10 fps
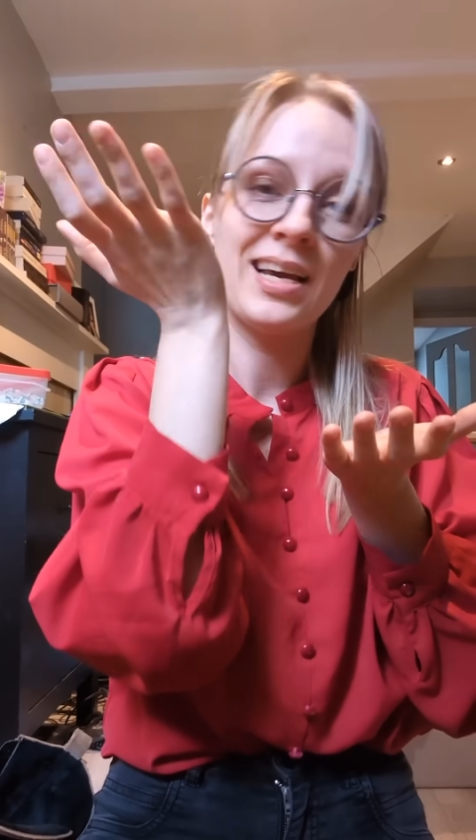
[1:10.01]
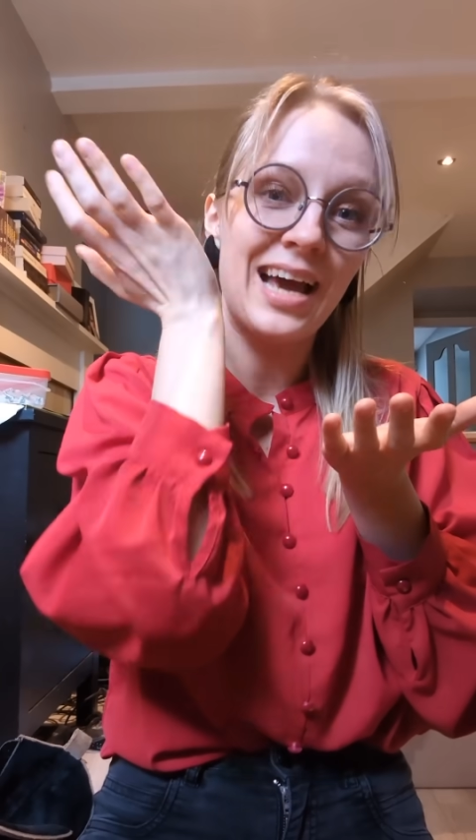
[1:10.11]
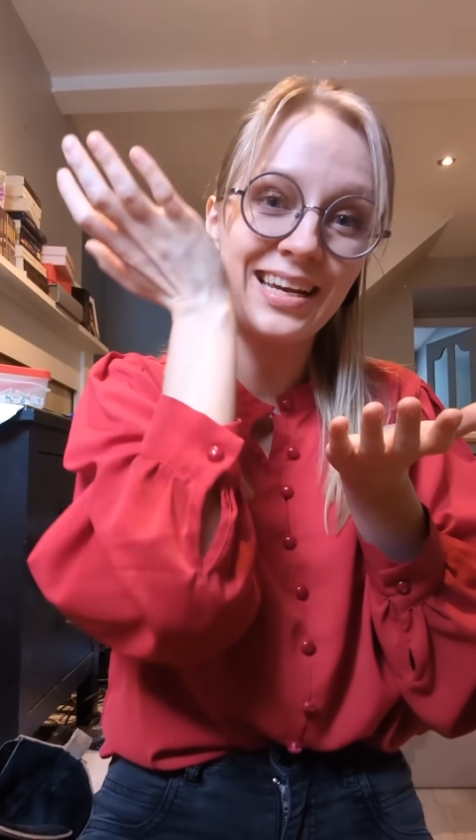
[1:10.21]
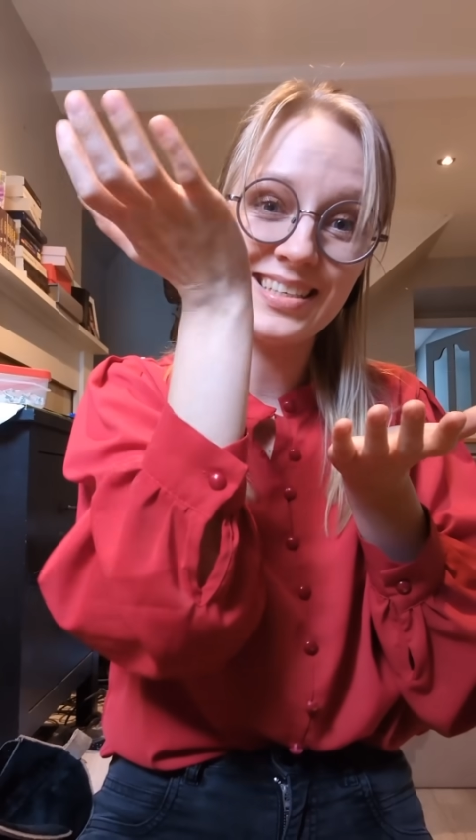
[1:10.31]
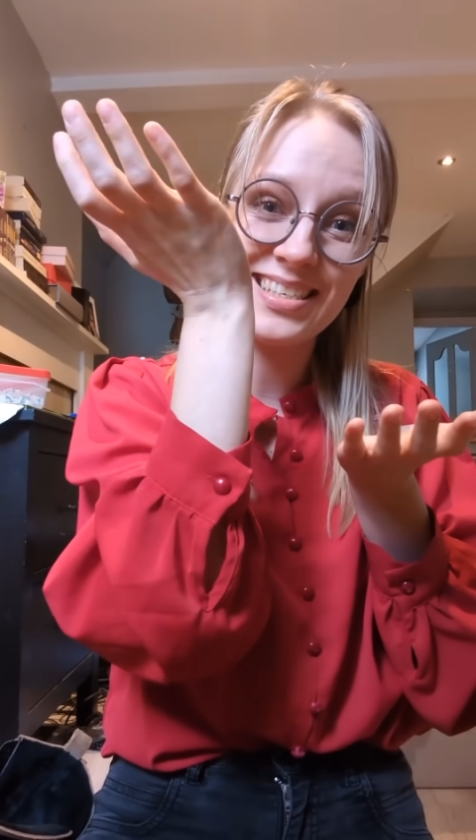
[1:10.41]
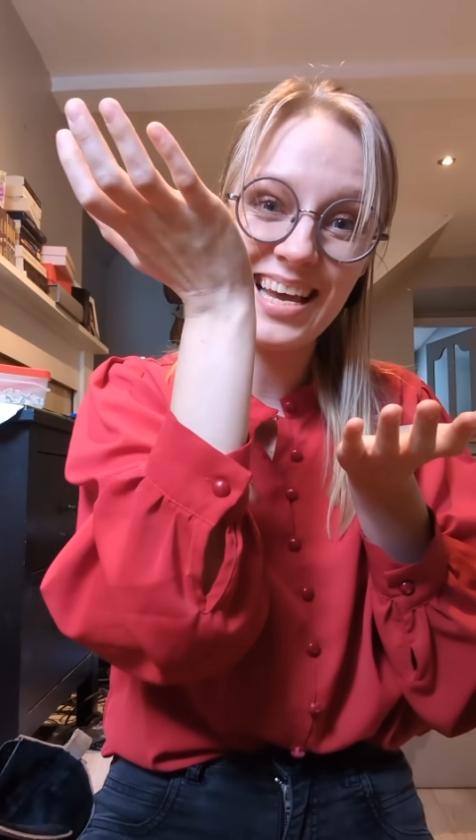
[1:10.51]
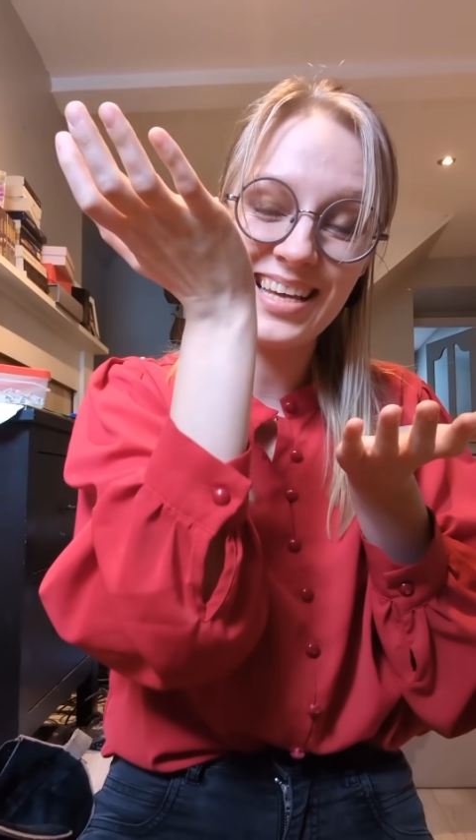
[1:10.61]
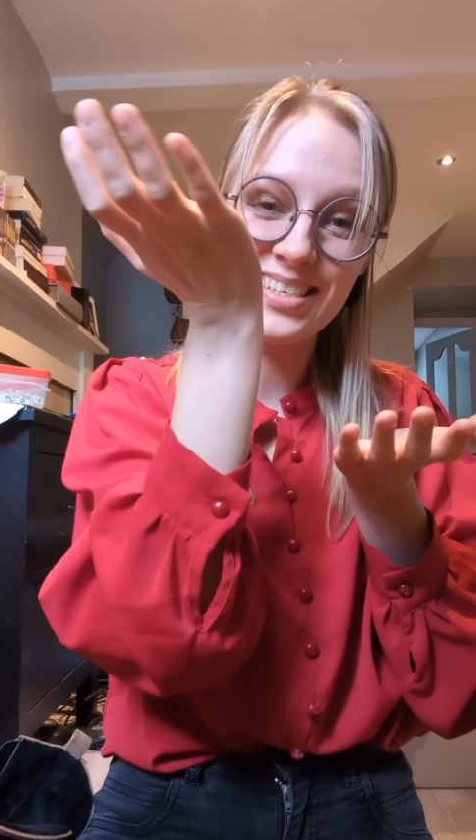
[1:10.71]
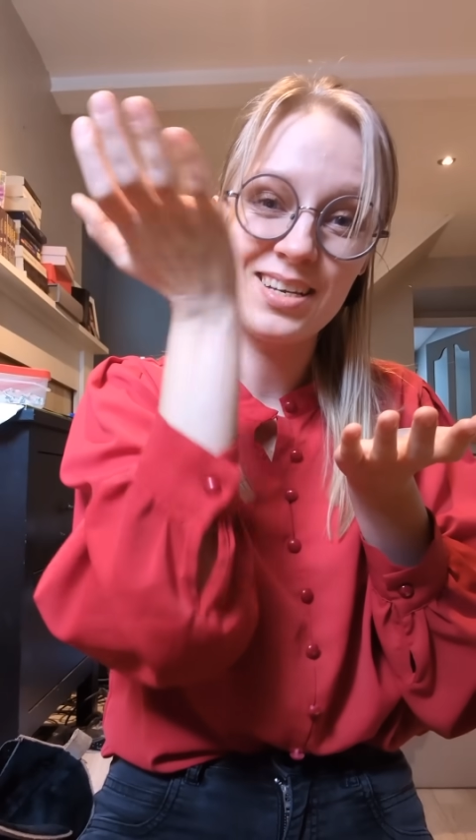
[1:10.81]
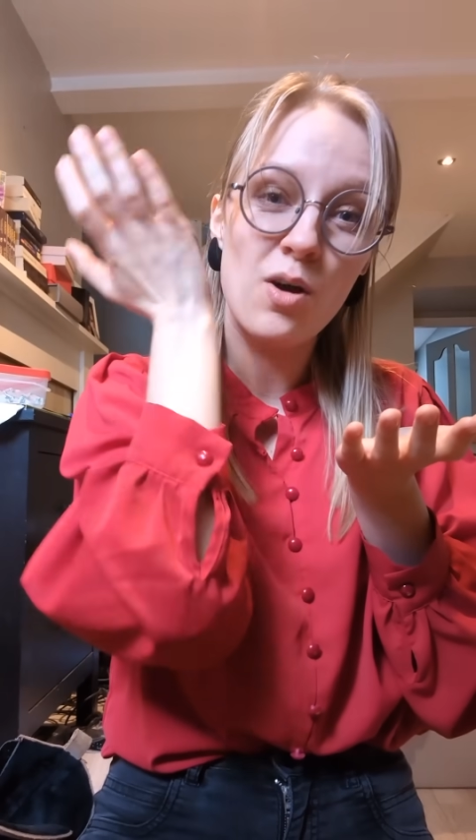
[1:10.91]
And
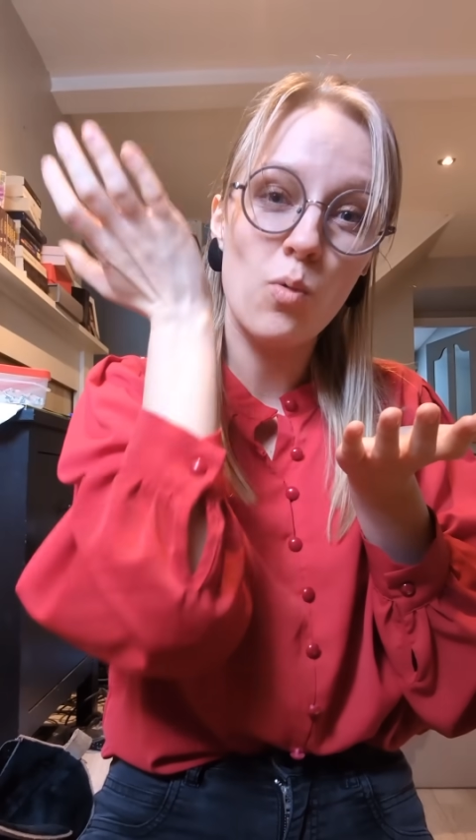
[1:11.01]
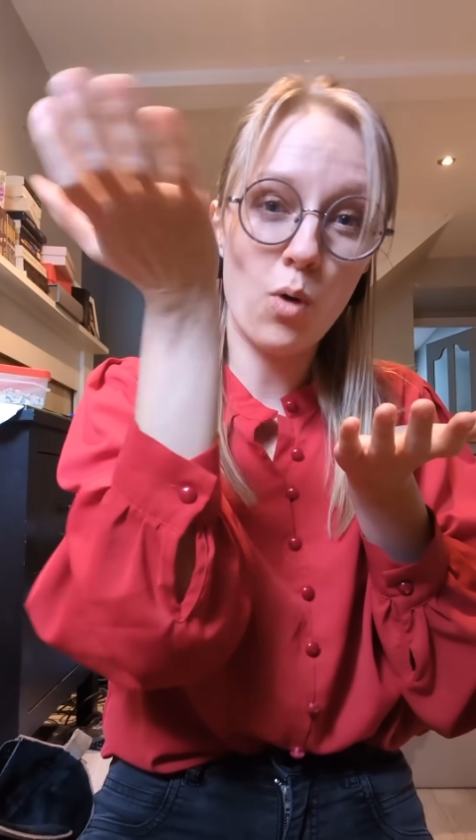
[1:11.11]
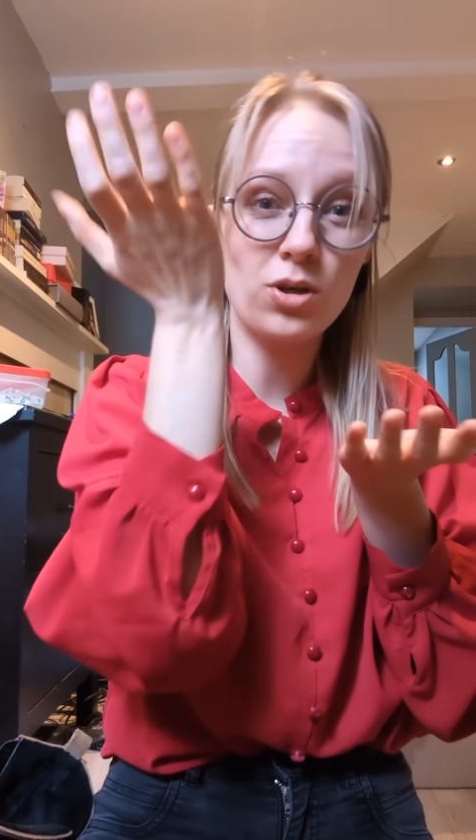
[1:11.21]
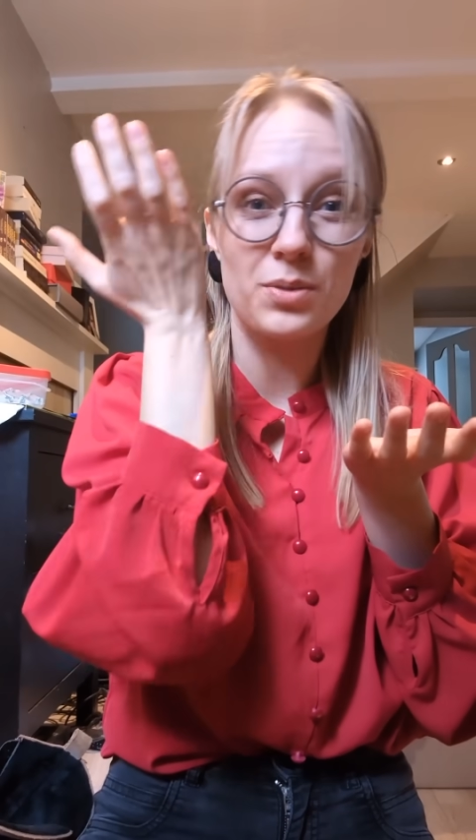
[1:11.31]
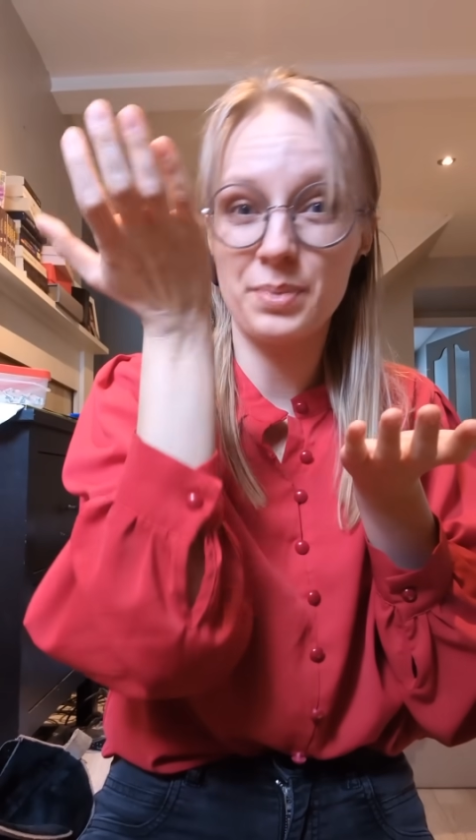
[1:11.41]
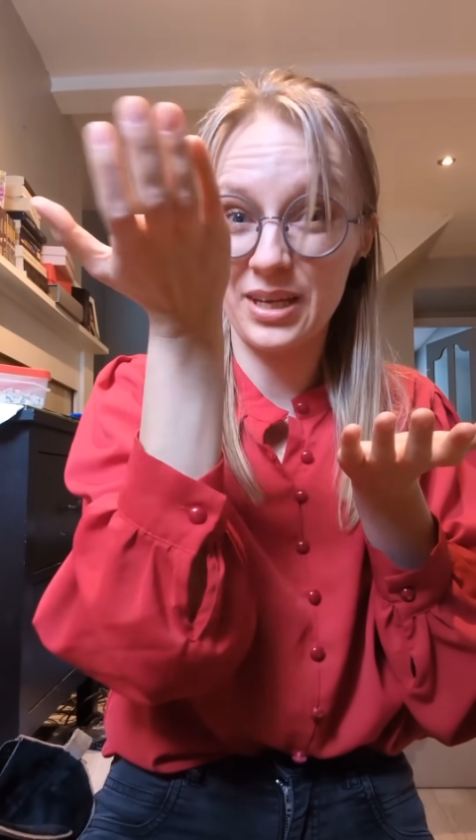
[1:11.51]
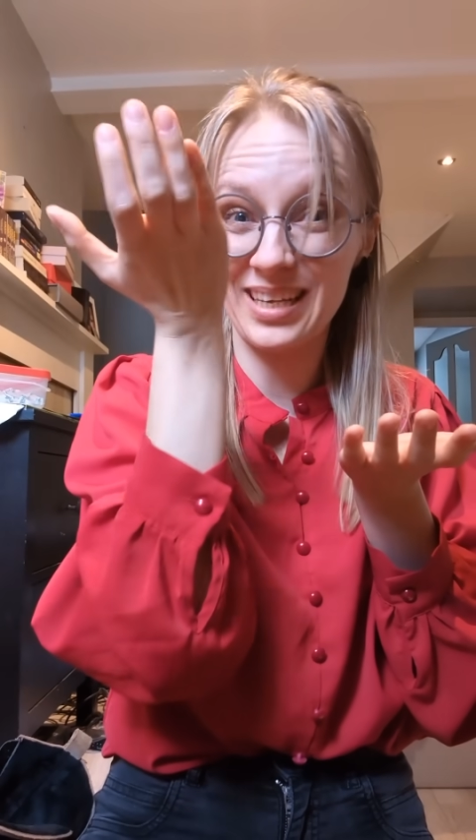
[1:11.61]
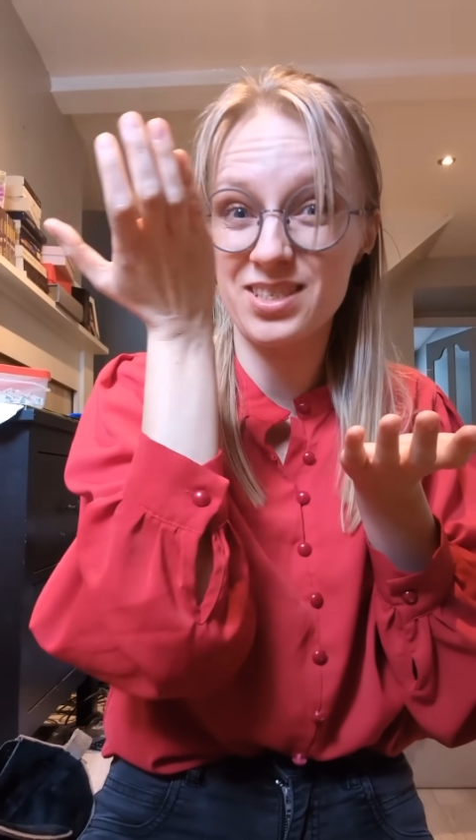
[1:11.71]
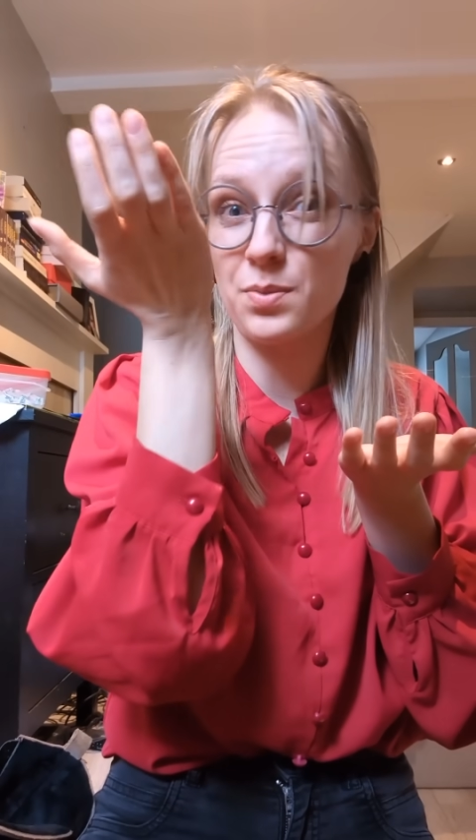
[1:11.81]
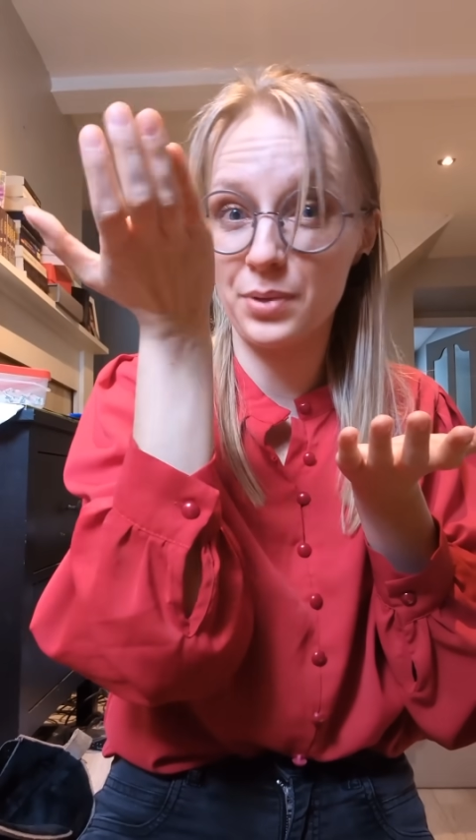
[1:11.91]
instead, water
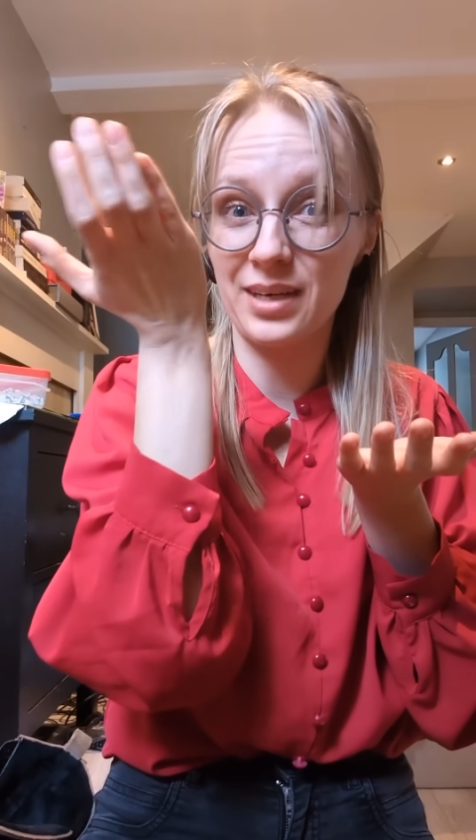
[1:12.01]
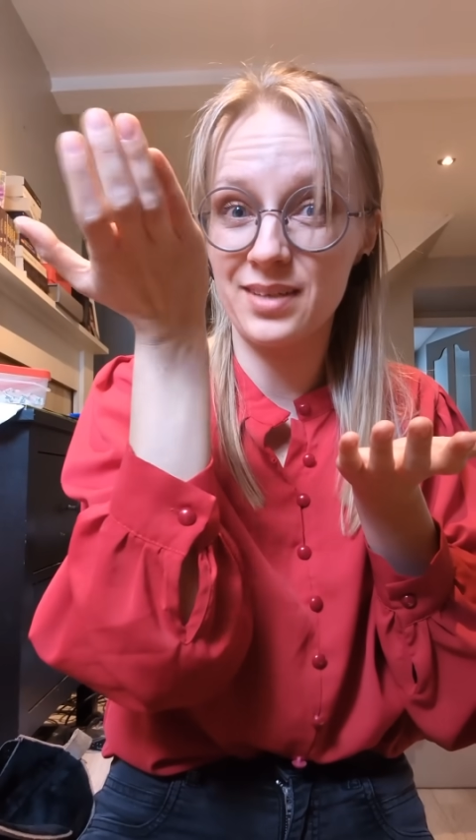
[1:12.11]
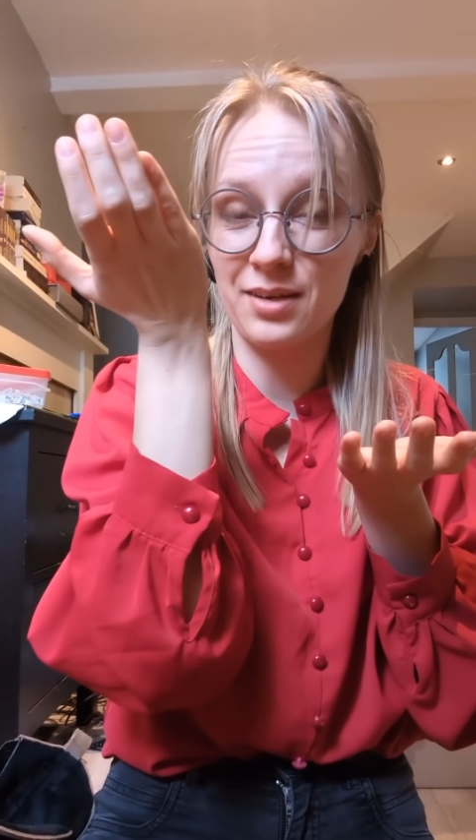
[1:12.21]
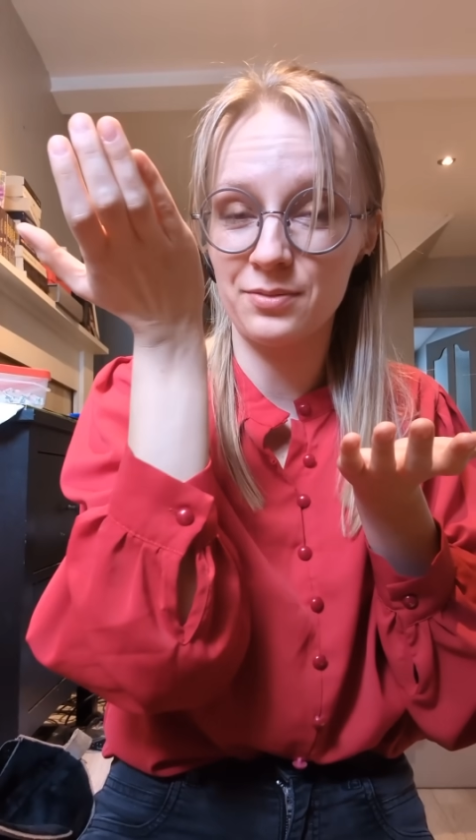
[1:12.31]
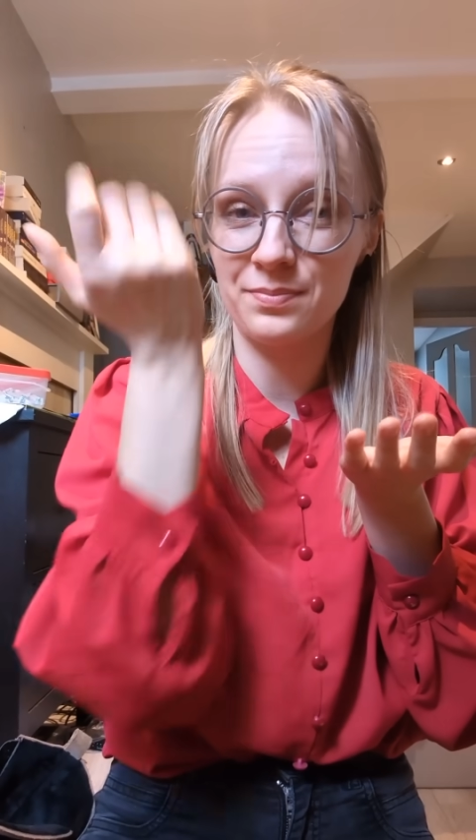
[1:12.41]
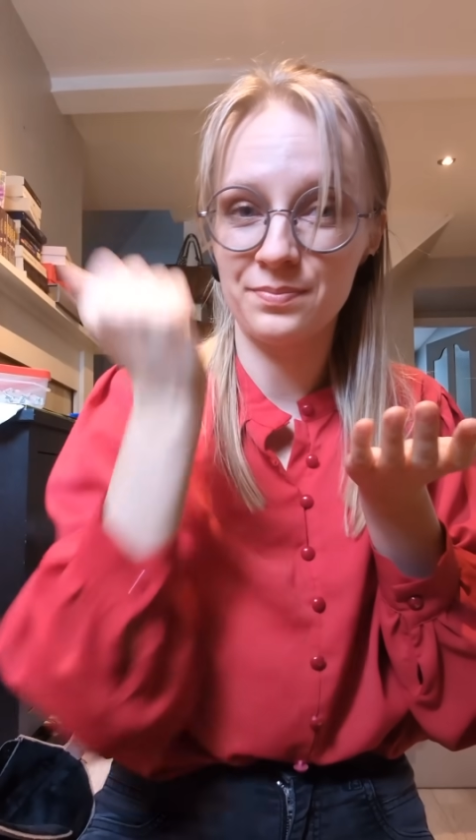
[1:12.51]
begins to break down,